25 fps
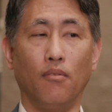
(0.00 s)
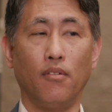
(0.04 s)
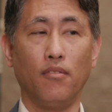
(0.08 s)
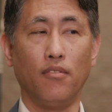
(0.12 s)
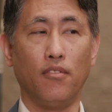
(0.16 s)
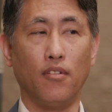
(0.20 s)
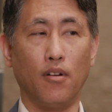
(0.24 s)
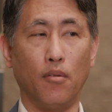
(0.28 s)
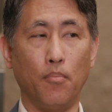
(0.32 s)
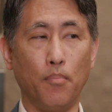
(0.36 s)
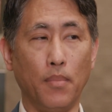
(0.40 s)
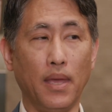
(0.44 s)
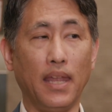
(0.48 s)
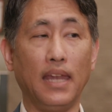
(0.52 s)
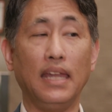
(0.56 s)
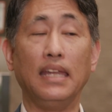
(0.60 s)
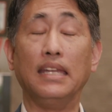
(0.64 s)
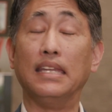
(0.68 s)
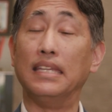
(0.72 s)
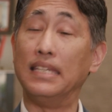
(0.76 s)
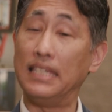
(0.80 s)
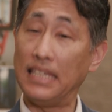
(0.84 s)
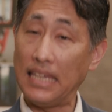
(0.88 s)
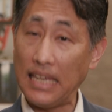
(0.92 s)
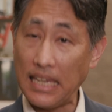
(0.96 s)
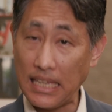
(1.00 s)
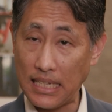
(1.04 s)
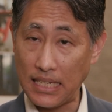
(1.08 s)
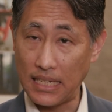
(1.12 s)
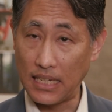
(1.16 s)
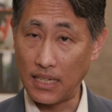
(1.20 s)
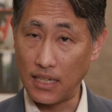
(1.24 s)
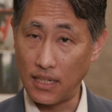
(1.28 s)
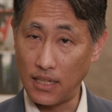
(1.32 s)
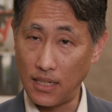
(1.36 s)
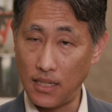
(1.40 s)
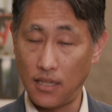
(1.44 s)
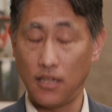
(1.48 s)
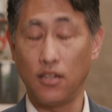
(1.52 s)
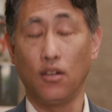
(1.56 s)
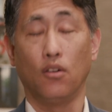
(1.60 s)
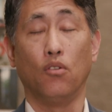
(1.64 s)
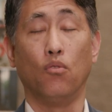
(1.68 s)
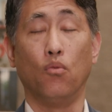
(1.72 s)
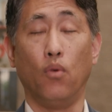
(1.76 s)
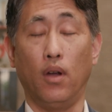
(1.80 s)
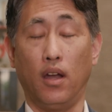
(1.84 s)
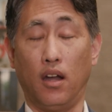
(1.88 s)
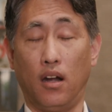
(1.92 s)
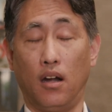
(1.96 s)
there are many diseases
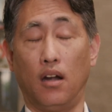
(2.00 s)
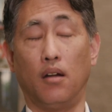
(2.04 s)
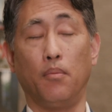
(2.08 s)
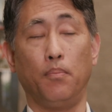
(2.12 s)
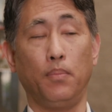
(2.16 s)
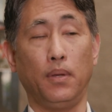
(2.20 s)
where